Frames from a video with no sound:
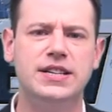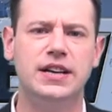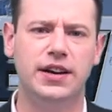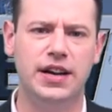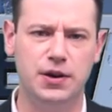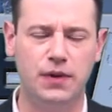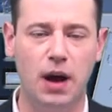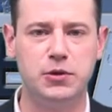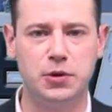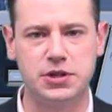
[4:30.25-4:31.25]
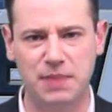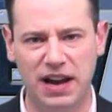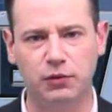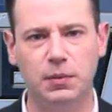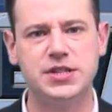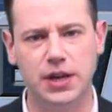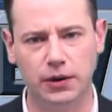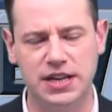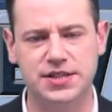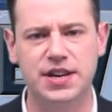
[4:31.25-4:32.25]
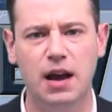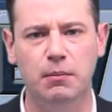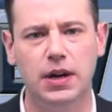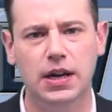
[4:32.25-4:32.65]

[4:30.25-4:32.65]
dignity you've come to expect from us here at SNM.